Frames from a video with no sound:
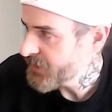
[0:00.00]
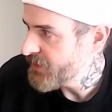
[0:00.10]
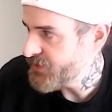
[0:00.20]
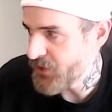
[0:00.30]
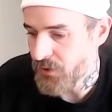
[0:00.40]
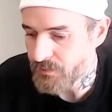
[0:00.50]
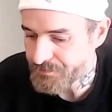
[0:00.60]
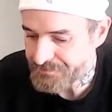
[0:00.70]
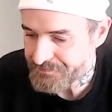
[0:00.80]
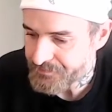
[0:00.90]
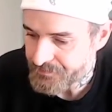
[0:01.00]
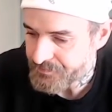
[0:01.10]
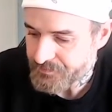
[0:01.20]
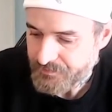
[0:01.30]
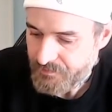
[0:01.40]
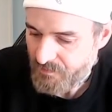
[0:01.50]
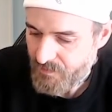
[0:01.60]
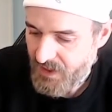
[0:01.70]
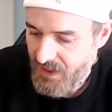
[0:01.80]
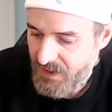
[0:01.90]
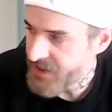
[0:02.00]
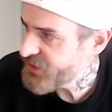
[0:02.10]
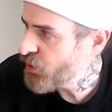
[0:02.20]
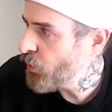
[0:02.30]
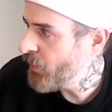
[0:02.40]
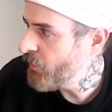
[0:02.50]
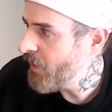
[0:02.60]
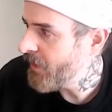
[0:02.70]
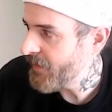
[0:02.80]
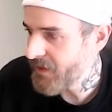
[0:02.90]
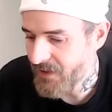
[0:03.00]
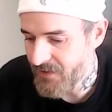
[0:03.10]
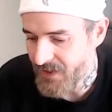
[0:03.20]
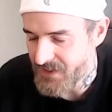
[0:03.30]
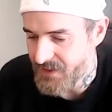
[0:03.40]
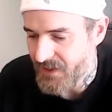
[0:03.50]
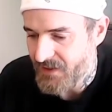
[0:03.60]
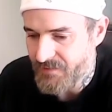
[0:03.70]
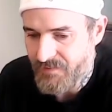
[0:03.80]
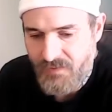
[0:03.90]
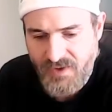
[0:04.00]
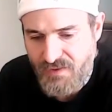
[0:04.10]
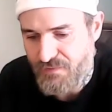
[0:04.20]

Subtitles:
So this Koi watercolor is like one of the